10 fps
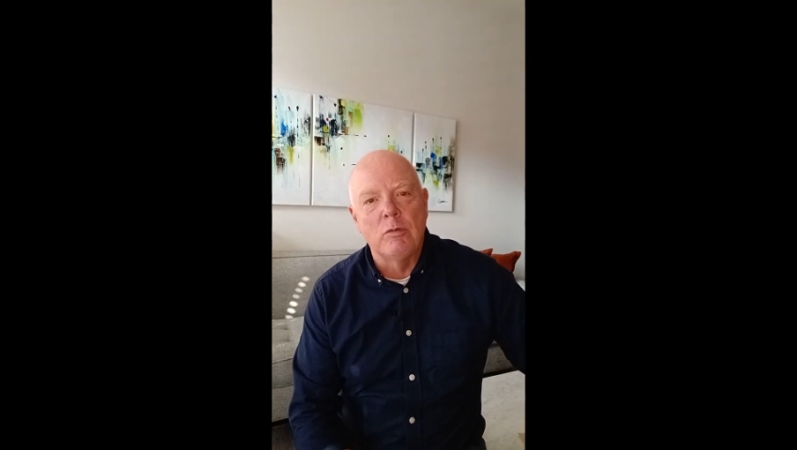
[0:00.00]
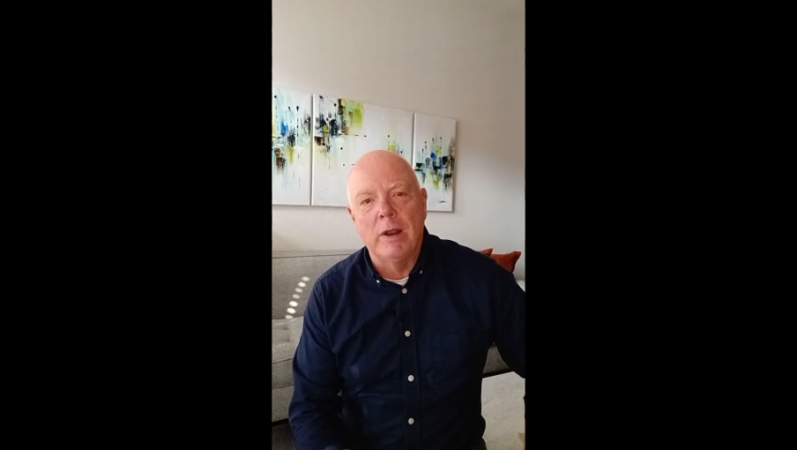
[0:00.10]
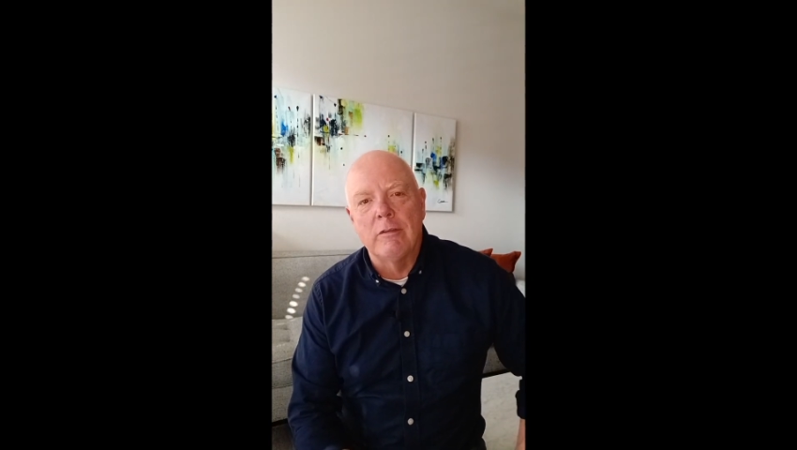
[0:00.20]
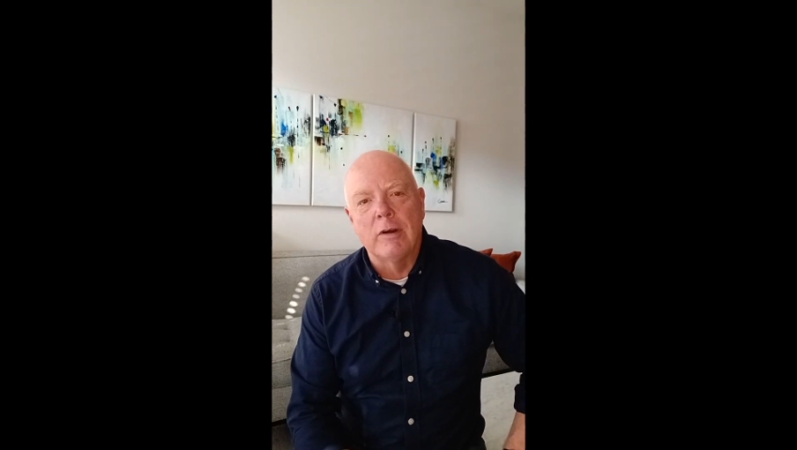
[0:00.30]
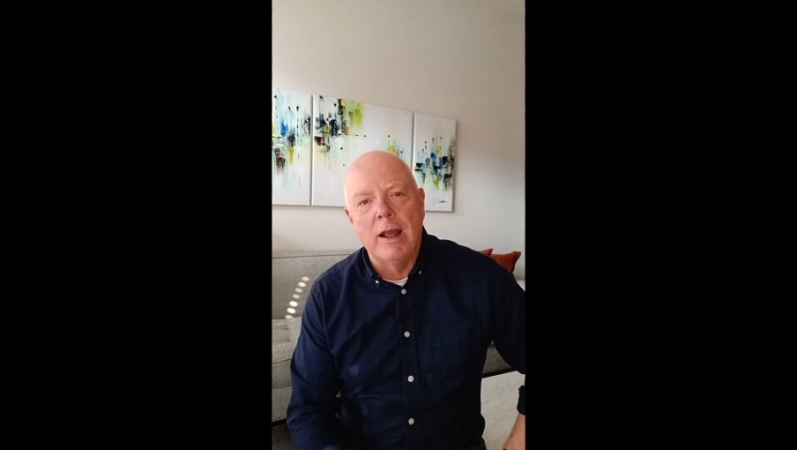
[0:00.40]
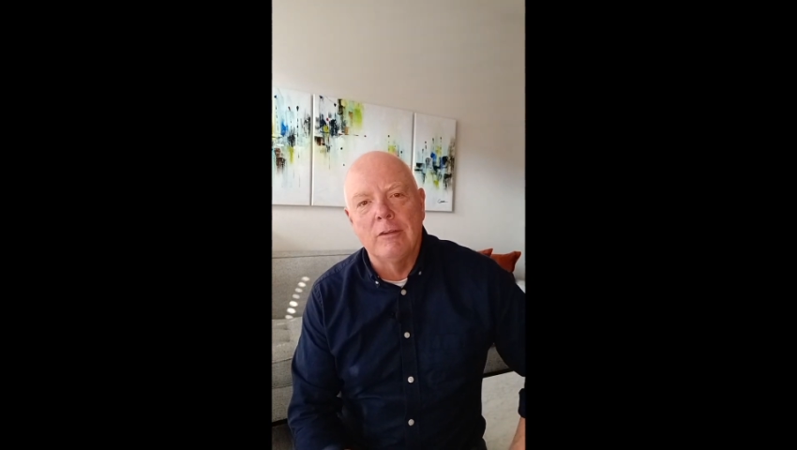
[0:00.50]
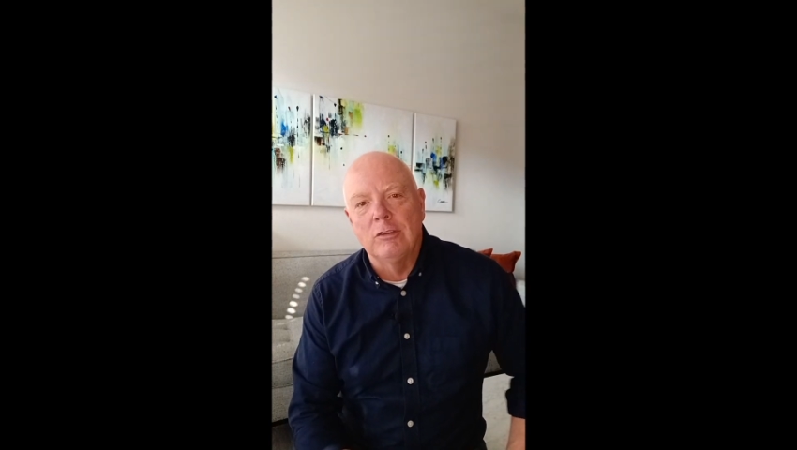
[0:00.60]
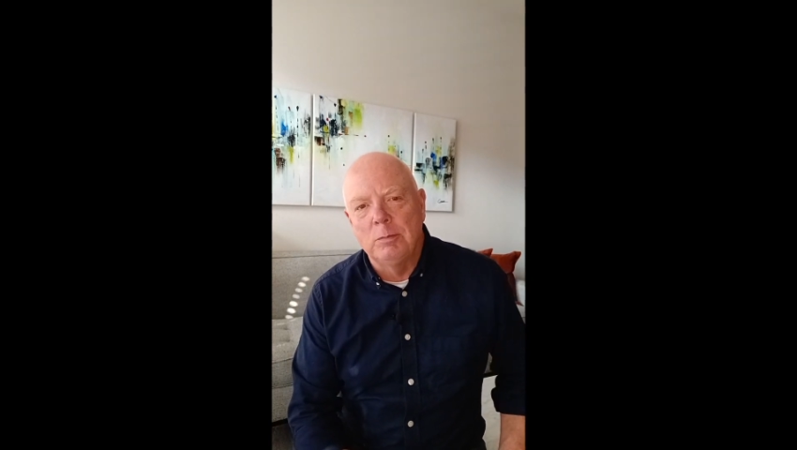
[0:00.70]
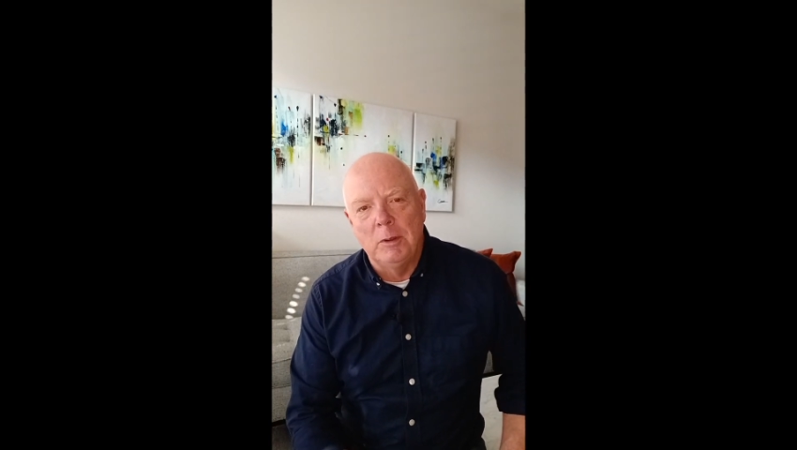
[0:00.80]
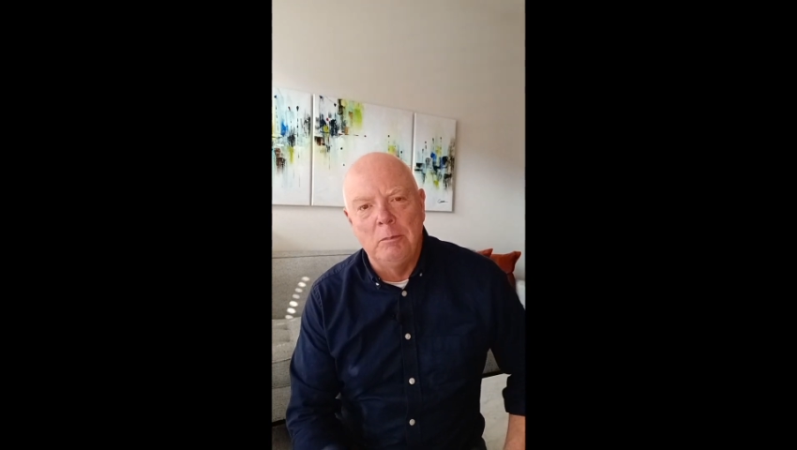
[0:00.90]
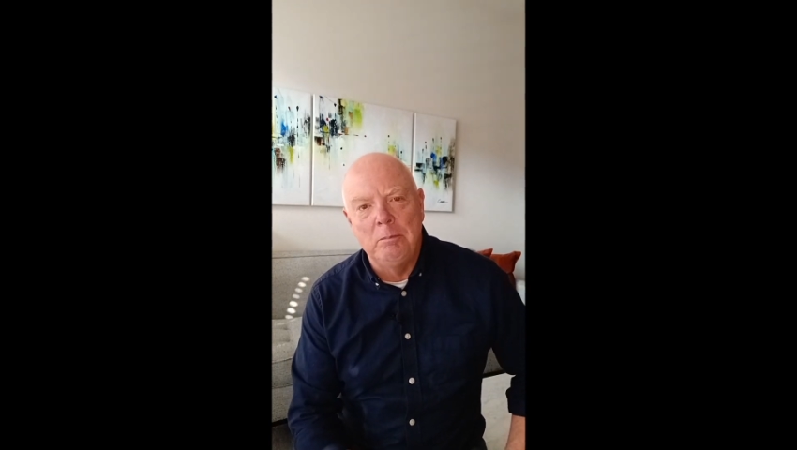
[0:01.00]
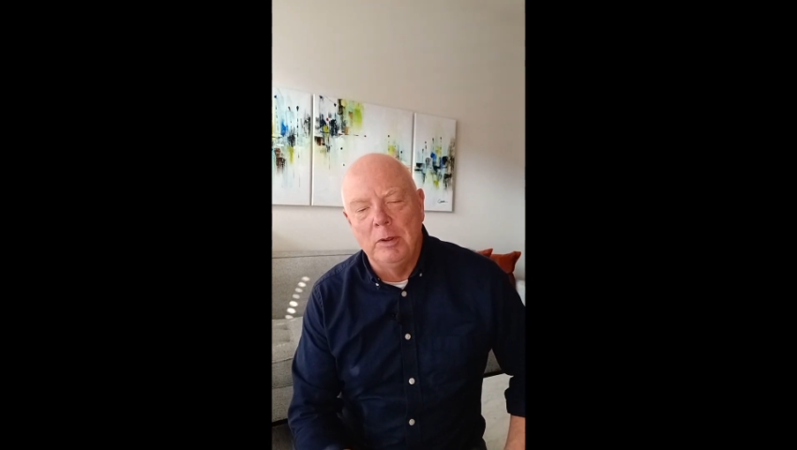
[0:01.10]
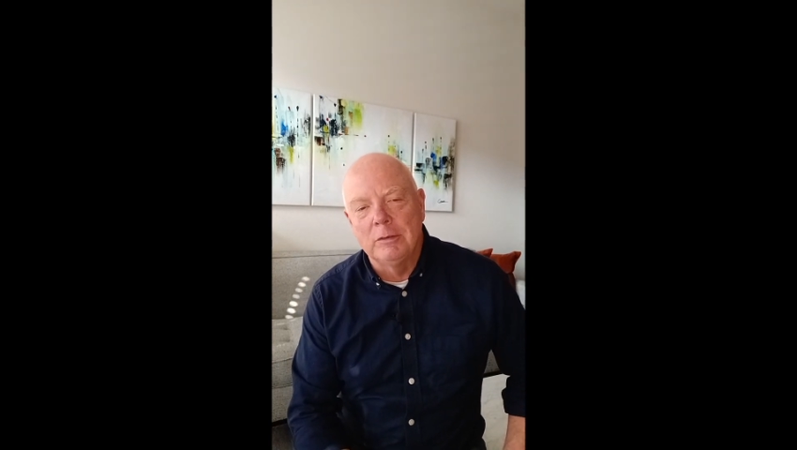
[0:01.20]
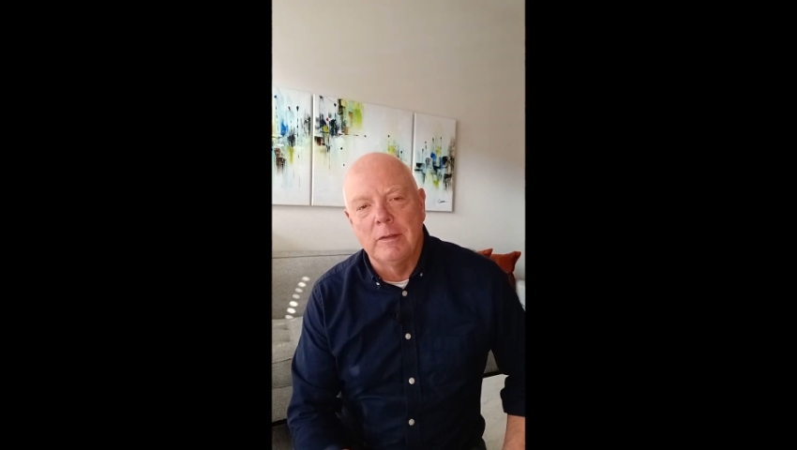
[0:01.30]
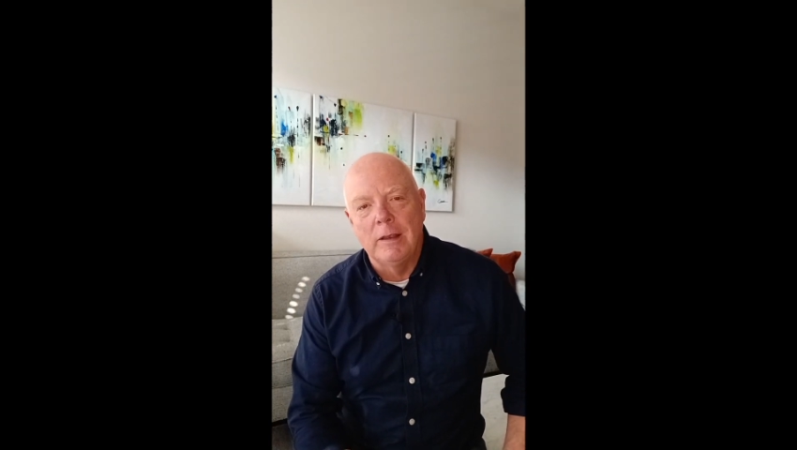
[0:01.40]
whatever house has been
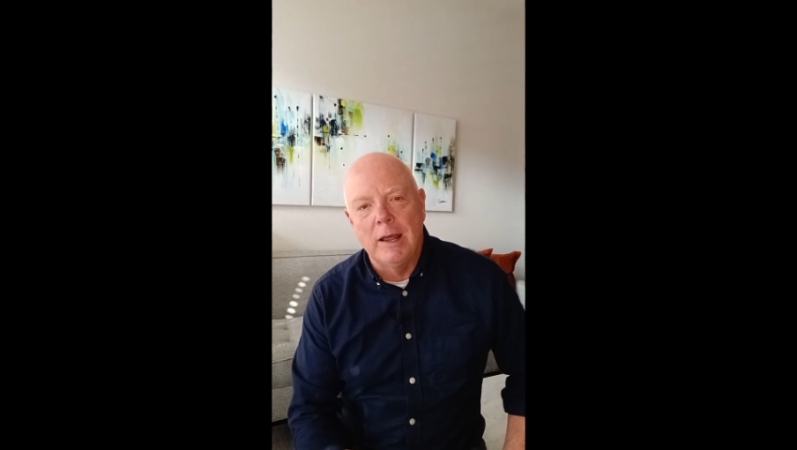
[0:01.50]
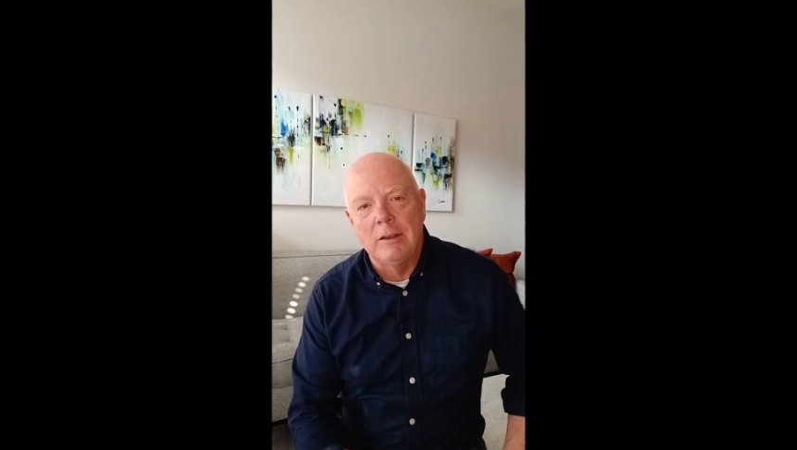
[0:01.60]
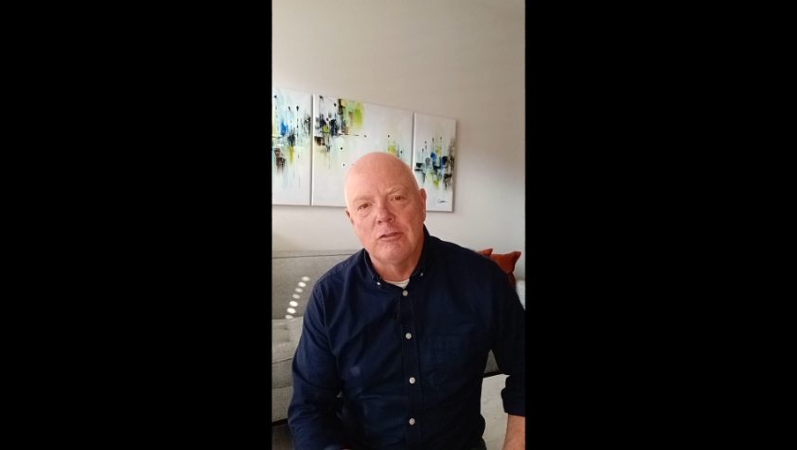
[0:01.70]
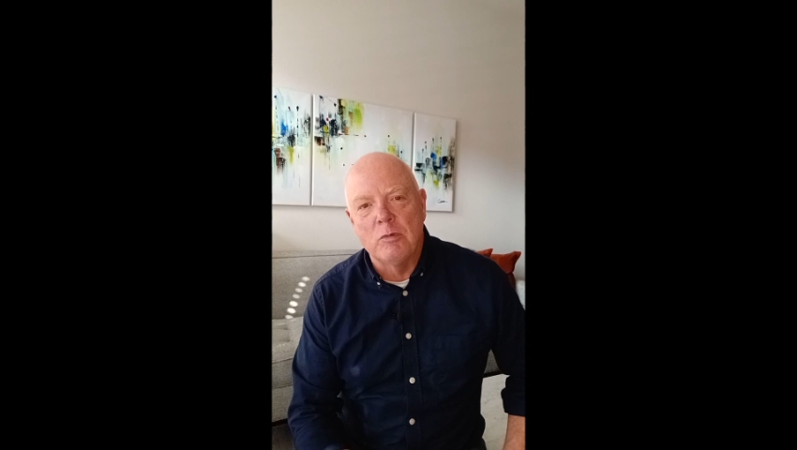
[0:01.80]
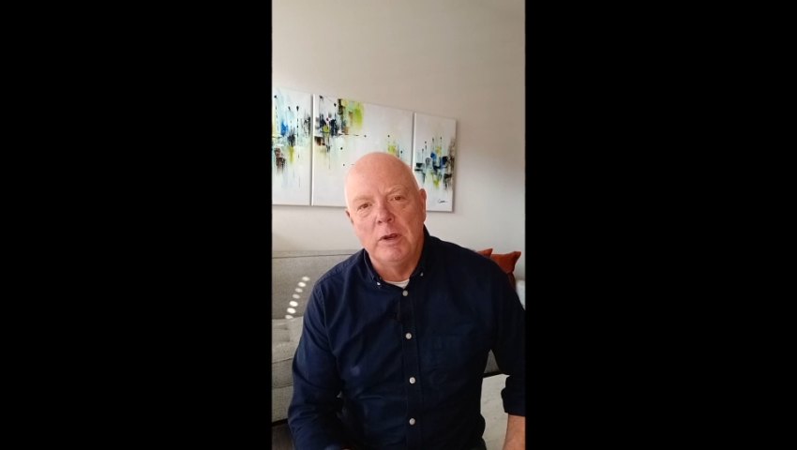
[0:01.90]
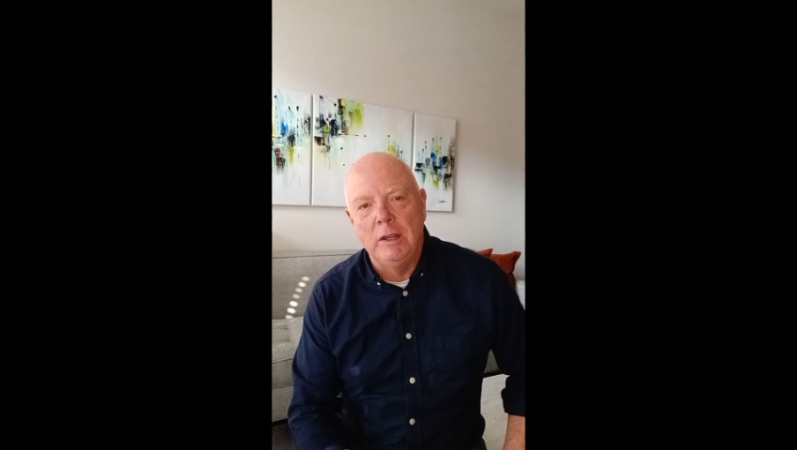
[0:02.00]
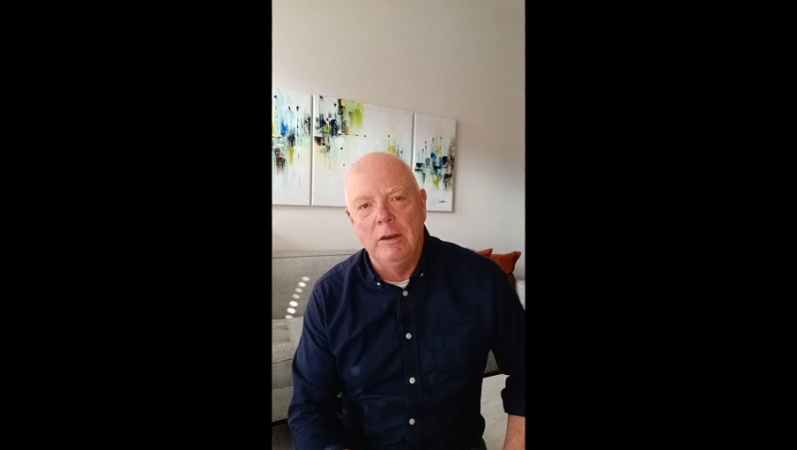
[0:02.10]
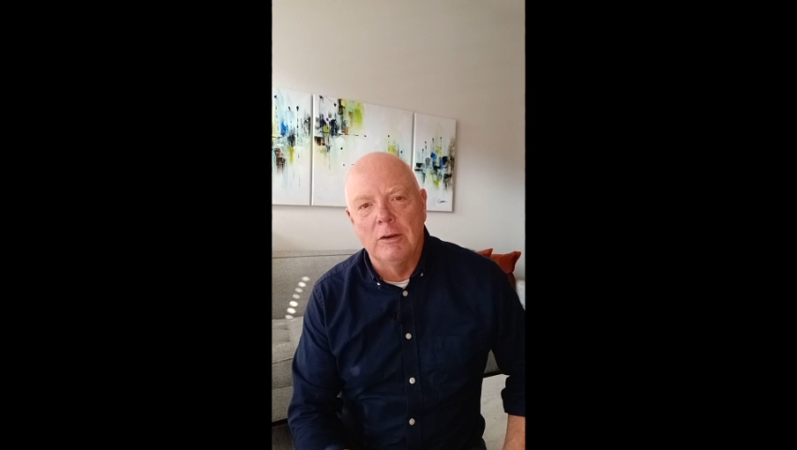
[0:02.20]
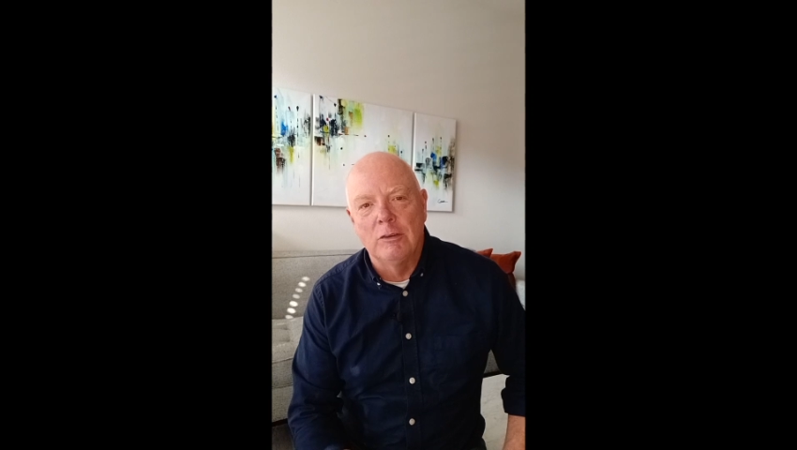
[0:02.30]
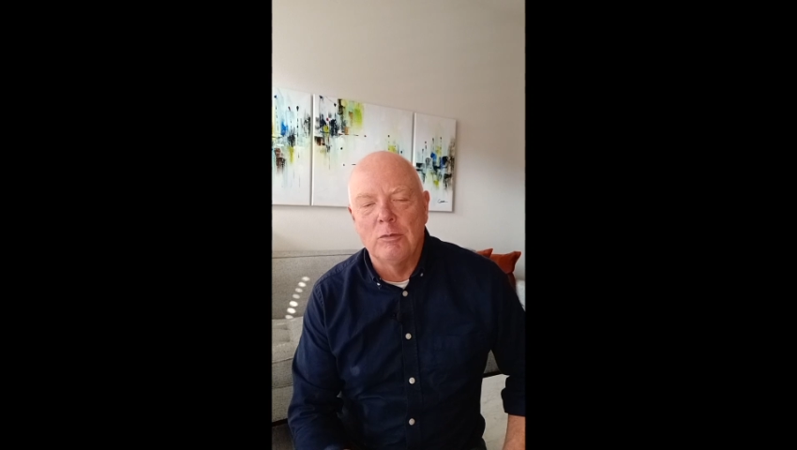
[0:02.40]
built in the last 20 years,